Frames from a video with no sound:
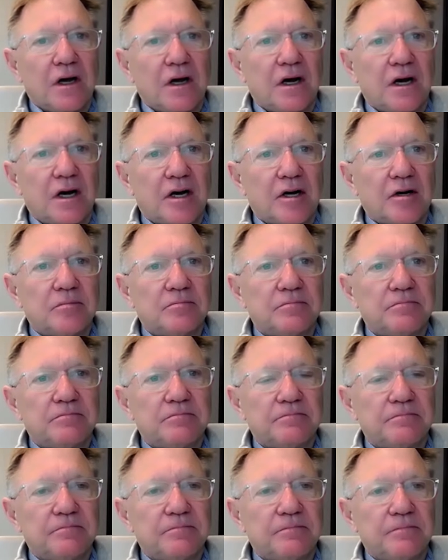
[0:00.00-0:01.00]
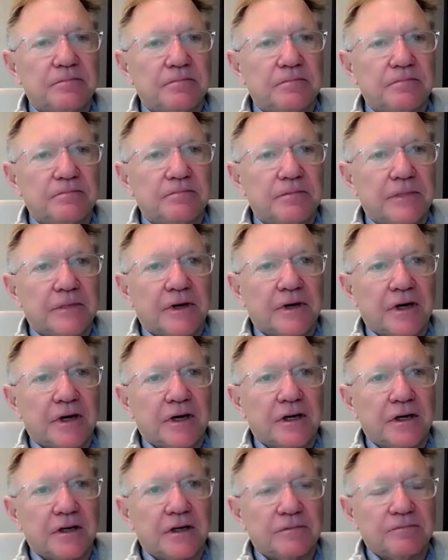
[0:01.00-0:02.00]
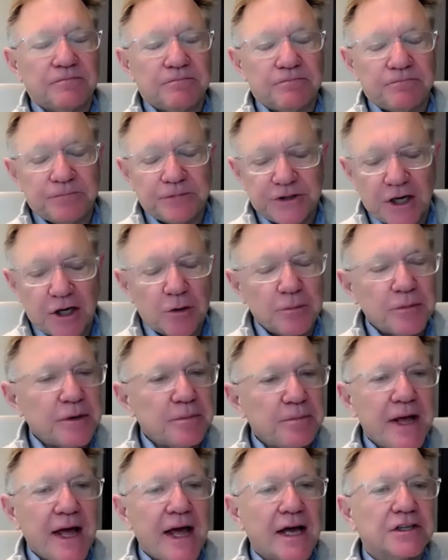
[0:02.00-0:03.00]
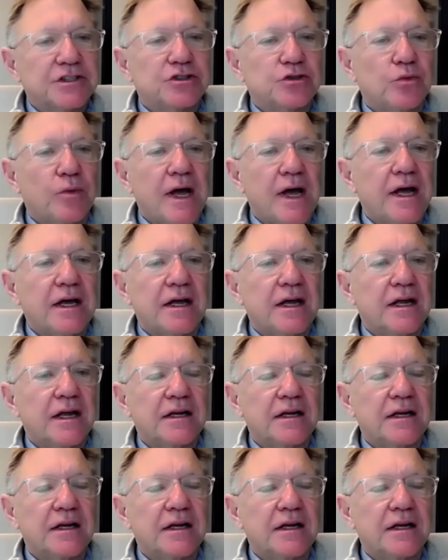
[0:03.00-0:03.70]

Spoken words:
a gentleman passed away,